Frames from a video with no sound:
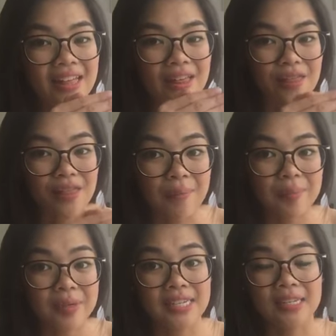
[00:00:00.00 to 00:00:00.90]
that
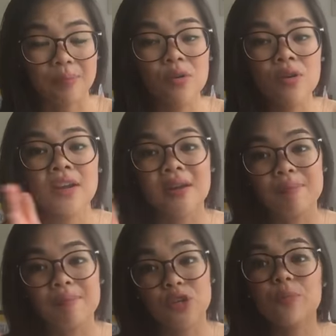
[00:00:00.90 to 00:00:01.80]
particular book, but
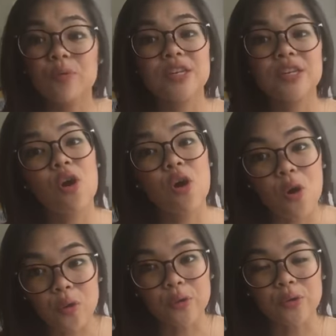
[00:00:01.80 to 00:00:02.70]
you bring your
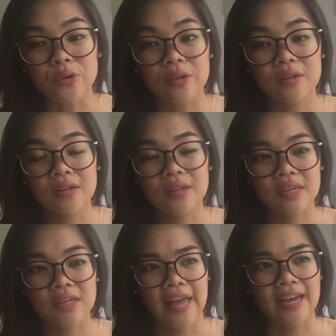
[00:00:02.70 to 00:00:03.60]
own
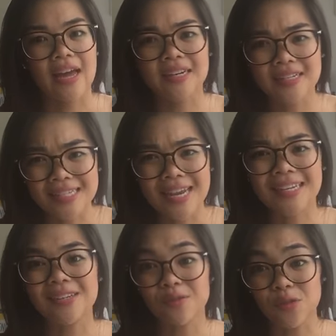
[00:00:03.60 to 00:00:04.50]
like understanding
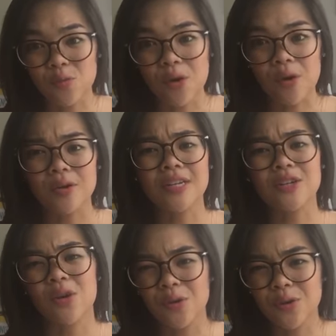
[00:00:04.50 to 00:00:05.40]
of the world and your
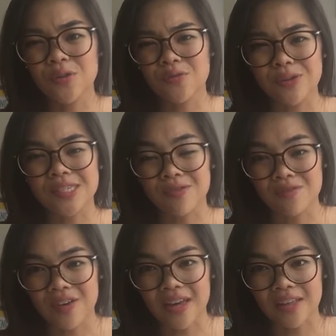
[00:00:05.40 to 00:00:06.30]
own views and
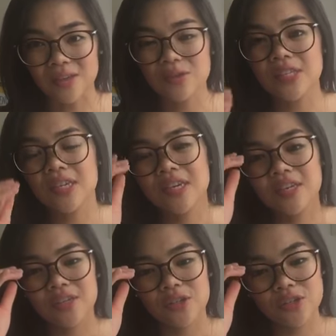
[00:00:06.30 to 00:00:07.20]
values.
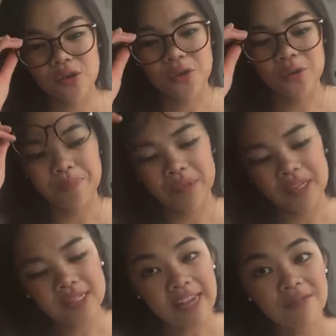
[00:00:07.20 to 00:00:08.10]
So
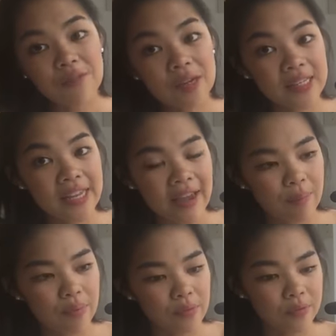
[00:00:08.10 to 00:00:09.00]
say for
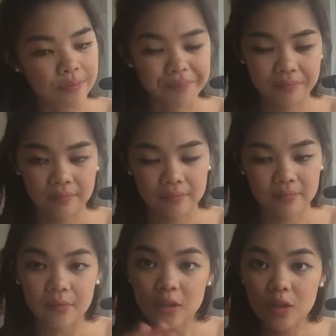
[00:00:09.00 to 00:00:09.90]
example,
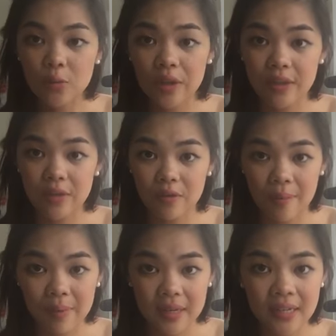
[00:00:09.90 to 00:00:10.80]
with
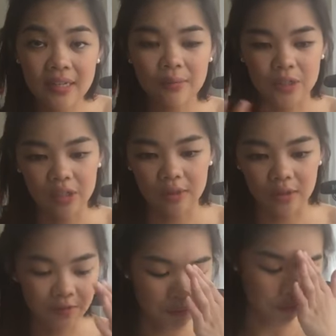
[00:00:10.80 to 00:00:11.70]
Euripides, which a lot of you are